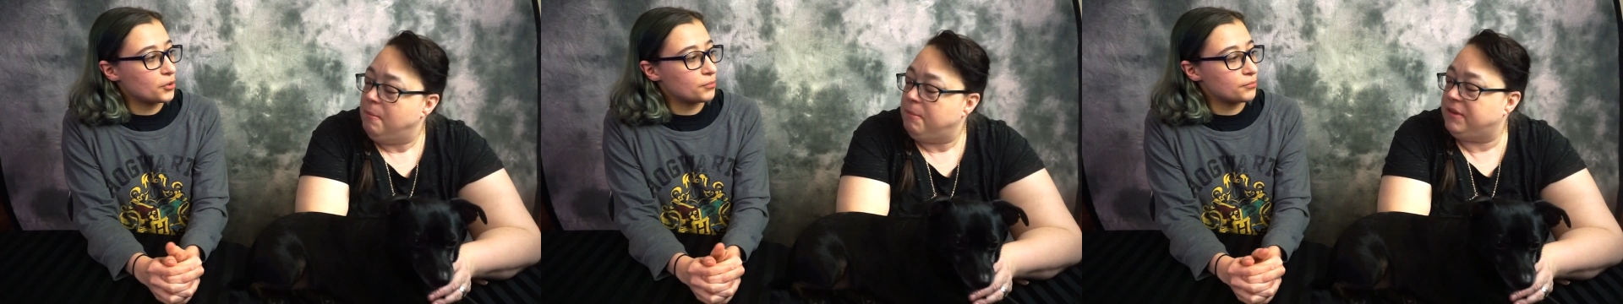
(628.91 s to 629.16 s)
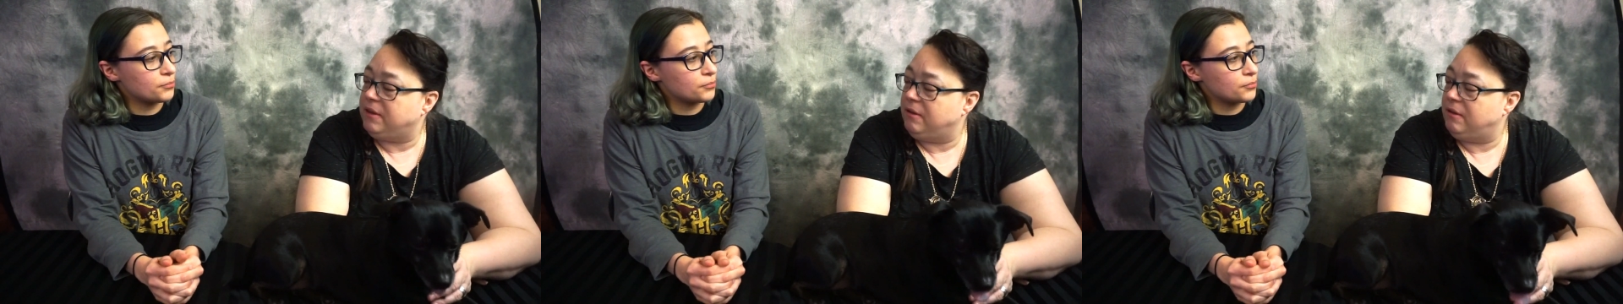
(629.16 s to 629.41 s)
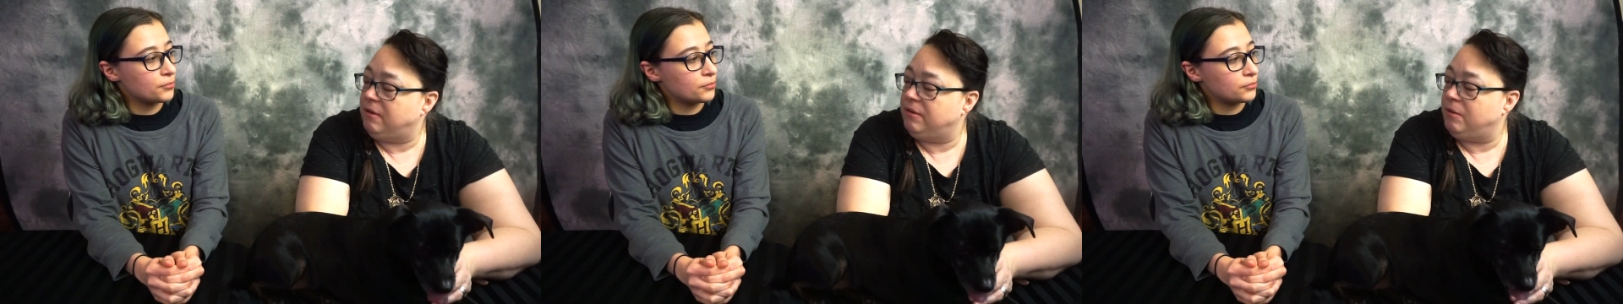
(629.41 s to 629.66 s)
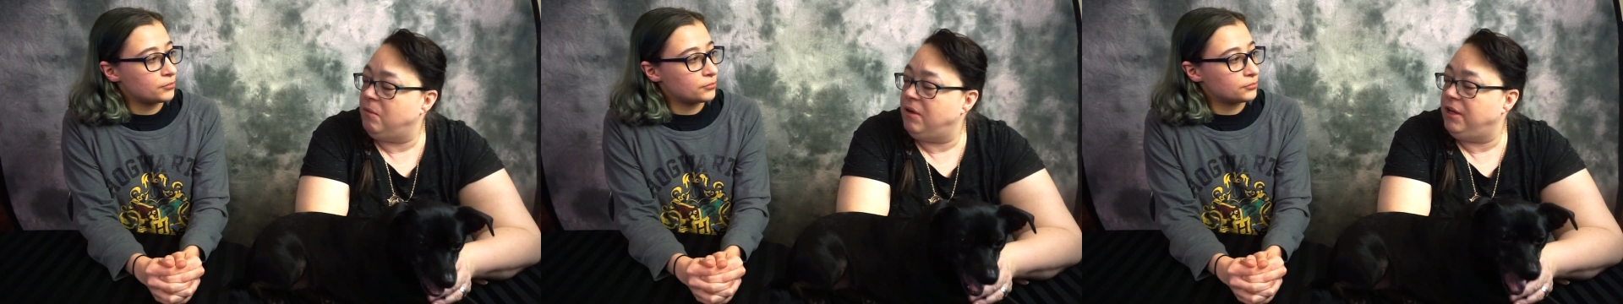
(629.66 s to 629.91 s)
Speaker 1: But the
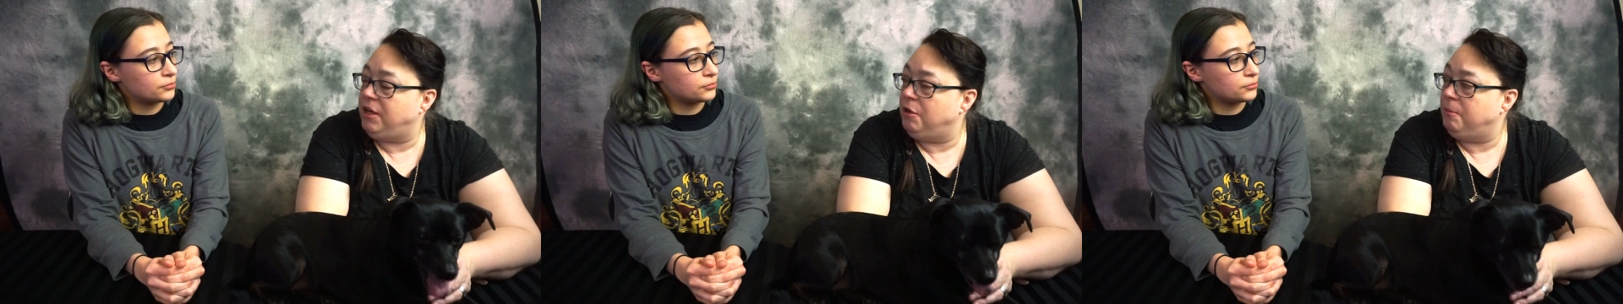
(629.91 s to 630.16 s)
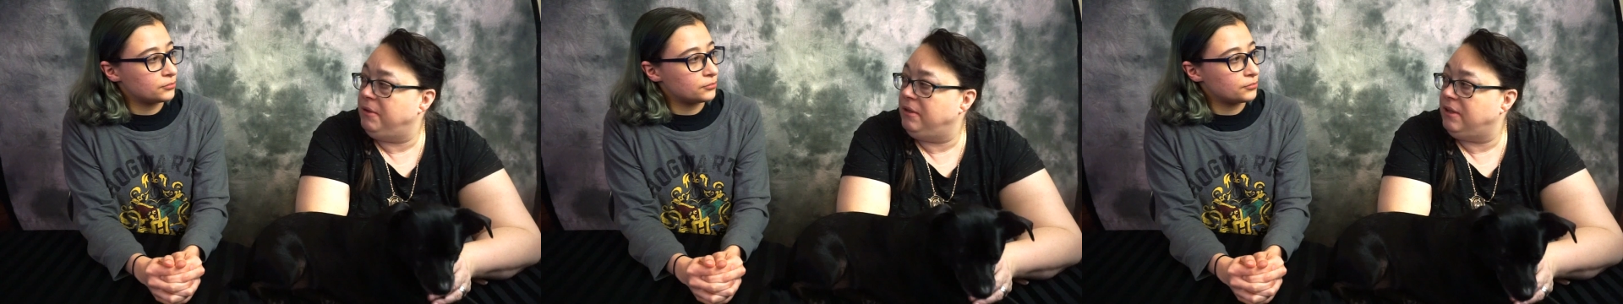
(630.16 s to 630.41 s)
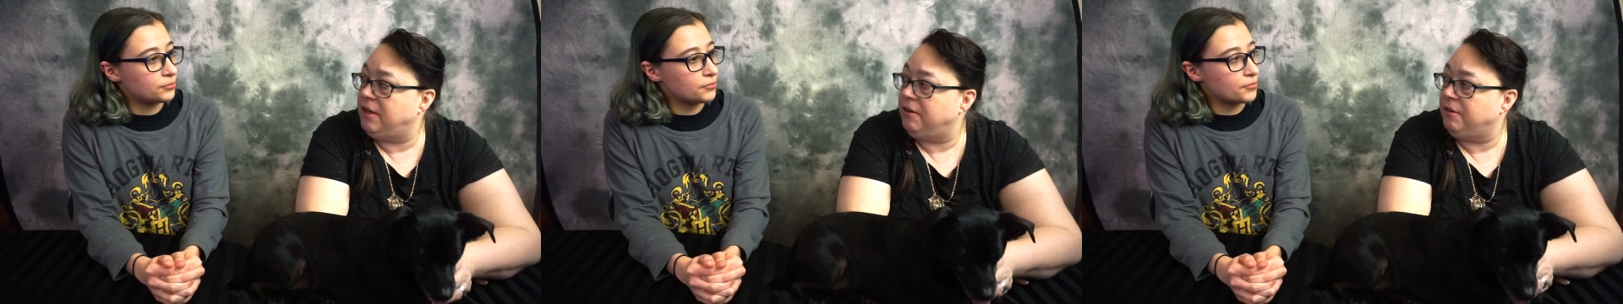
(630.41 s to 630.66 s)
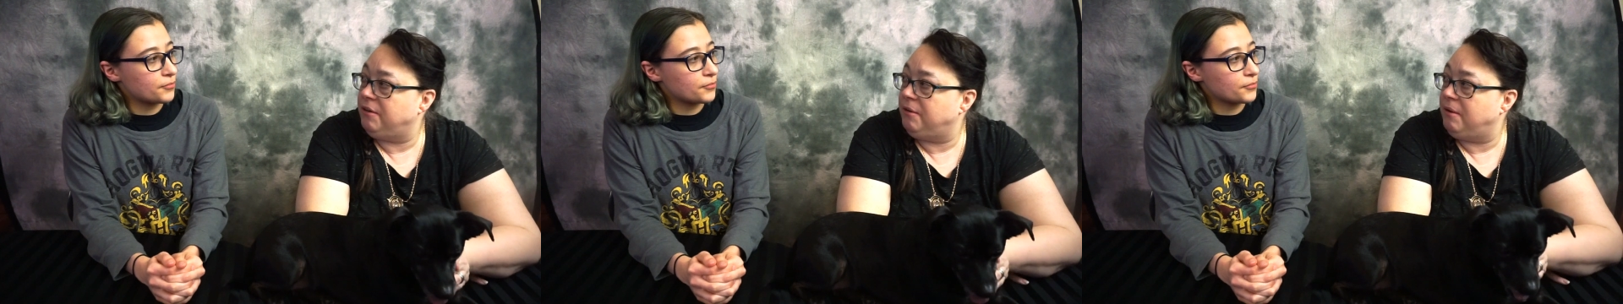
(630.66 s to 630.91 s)
the one human
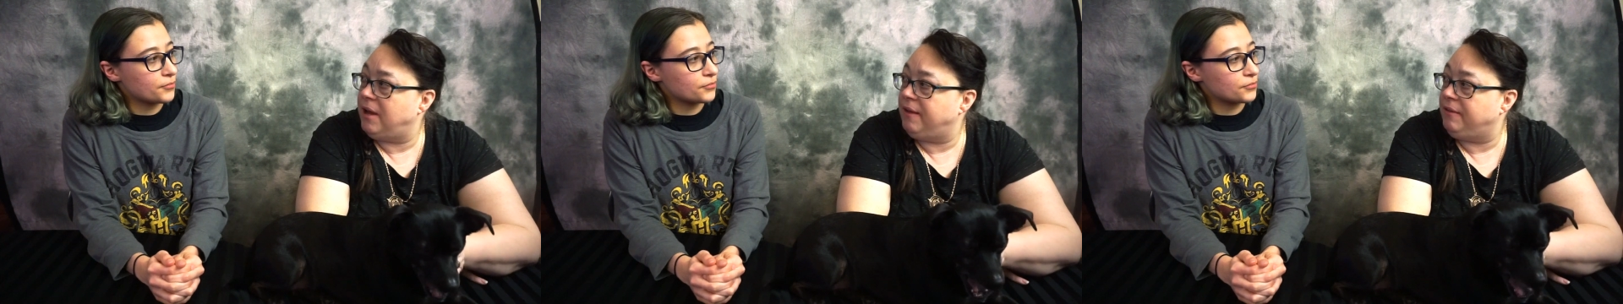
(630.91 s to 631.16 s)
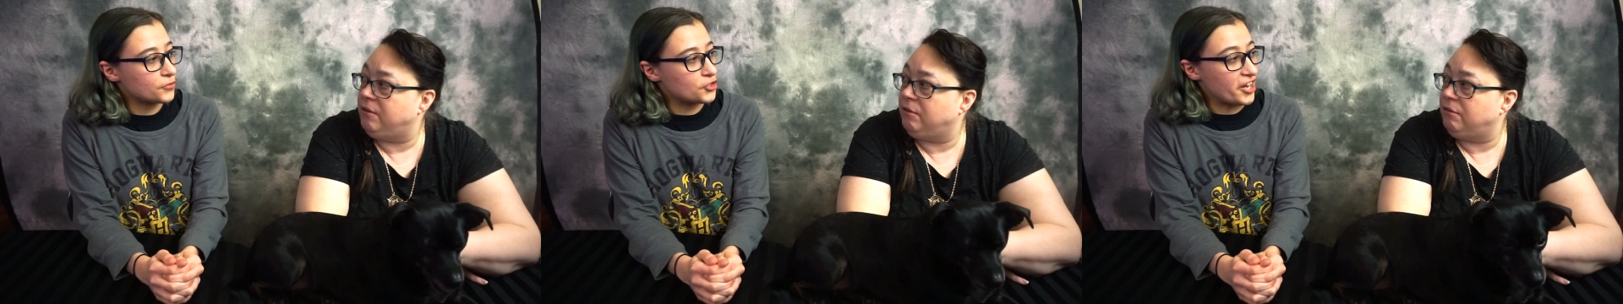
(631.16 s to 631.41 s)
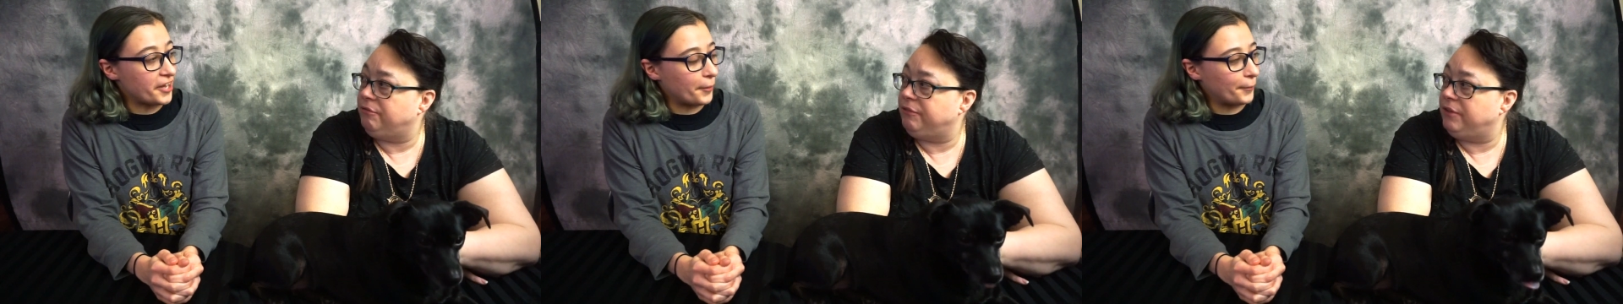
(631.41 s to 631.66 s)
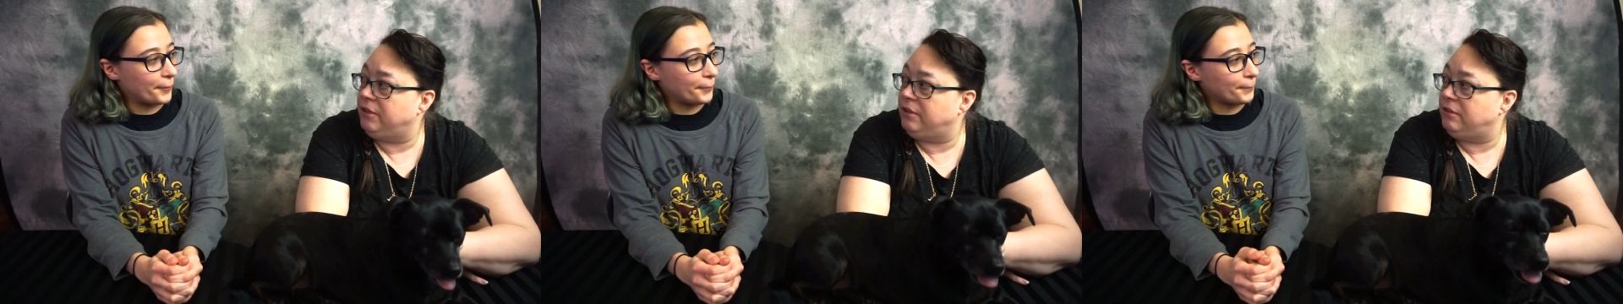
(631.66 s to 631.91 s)
character who had the
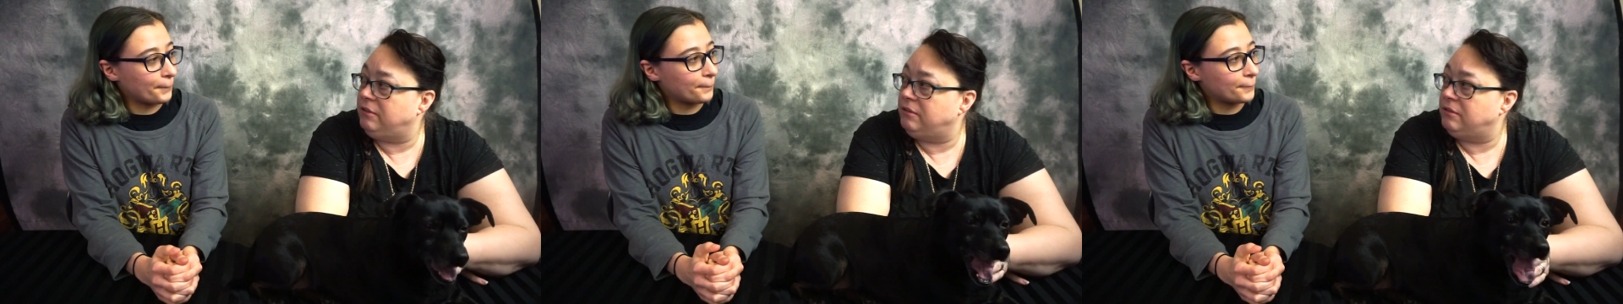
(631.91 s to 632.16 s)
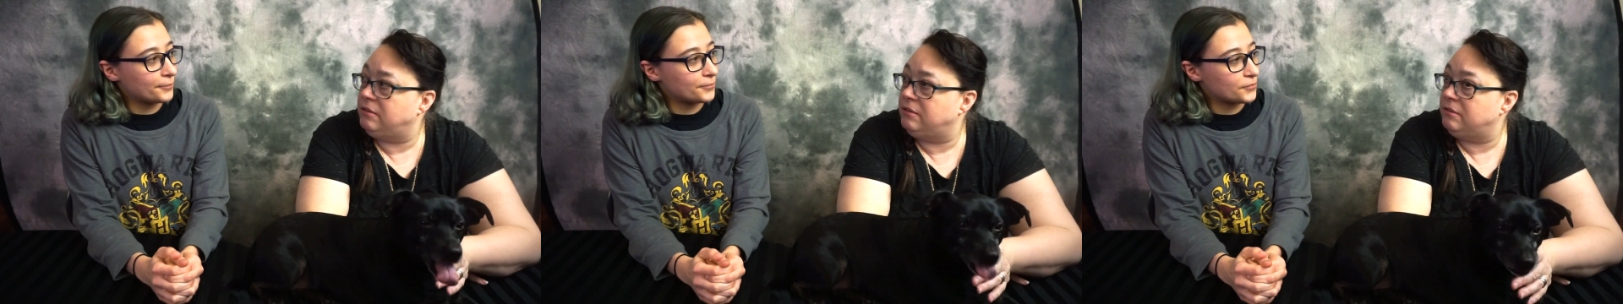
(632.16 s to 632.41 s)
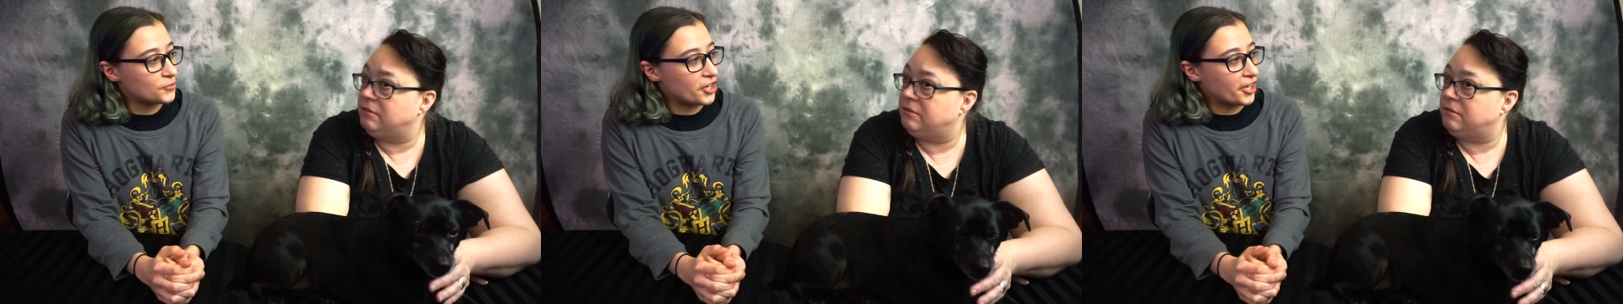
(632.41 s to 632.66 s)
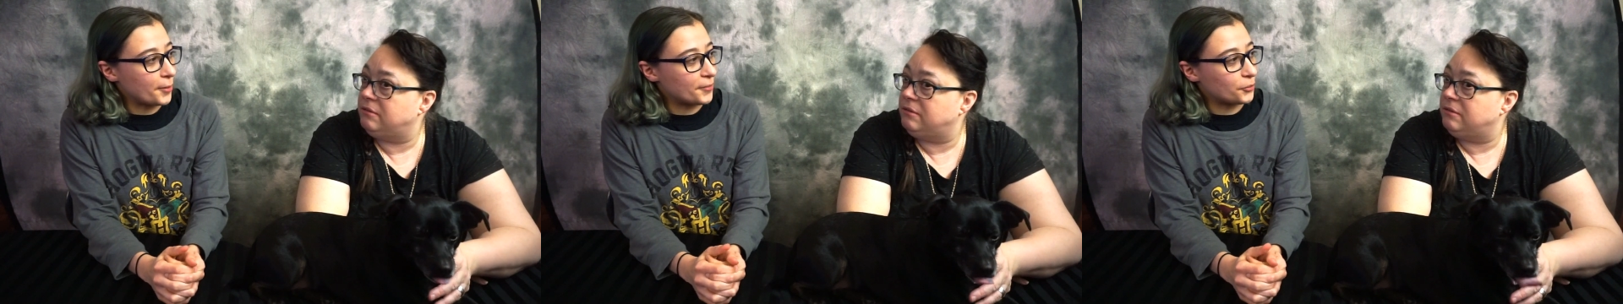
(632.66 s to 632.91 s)
girlfriend, Jacob,
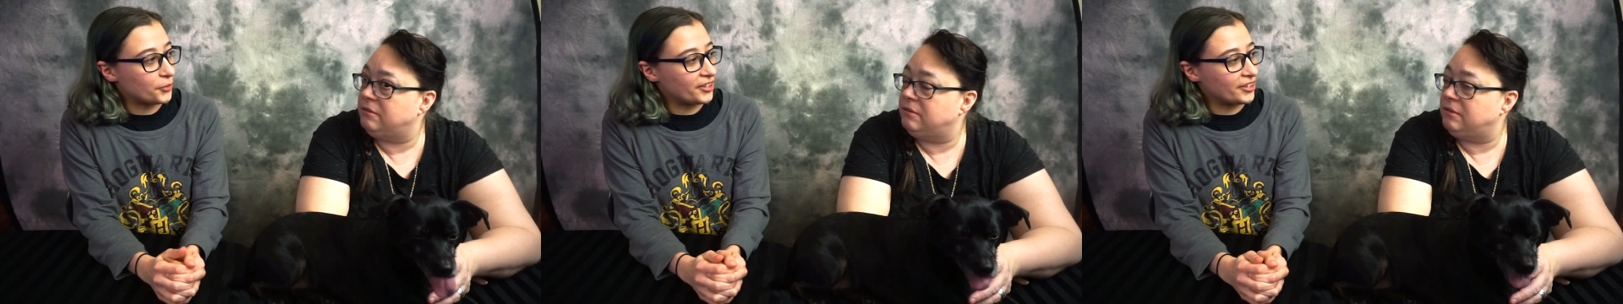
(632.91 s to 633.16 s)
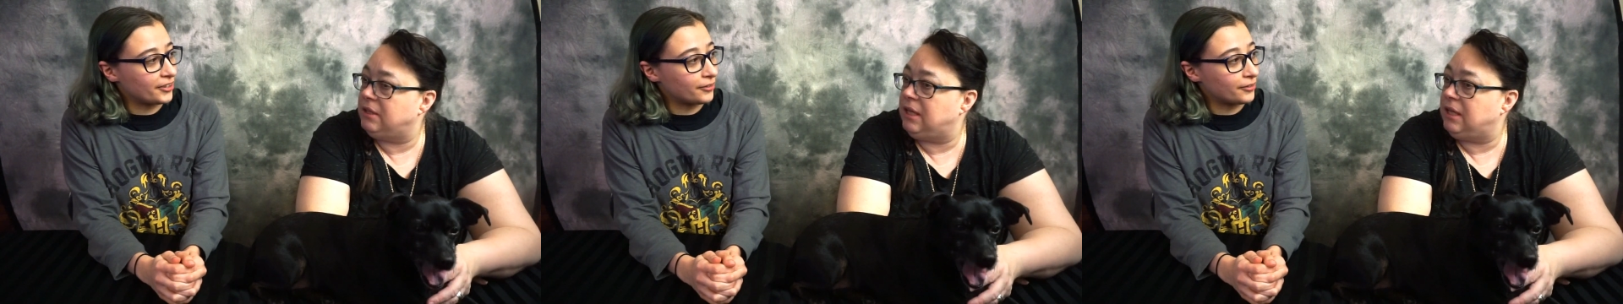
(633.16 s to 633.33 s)
Jacob, and Queenie.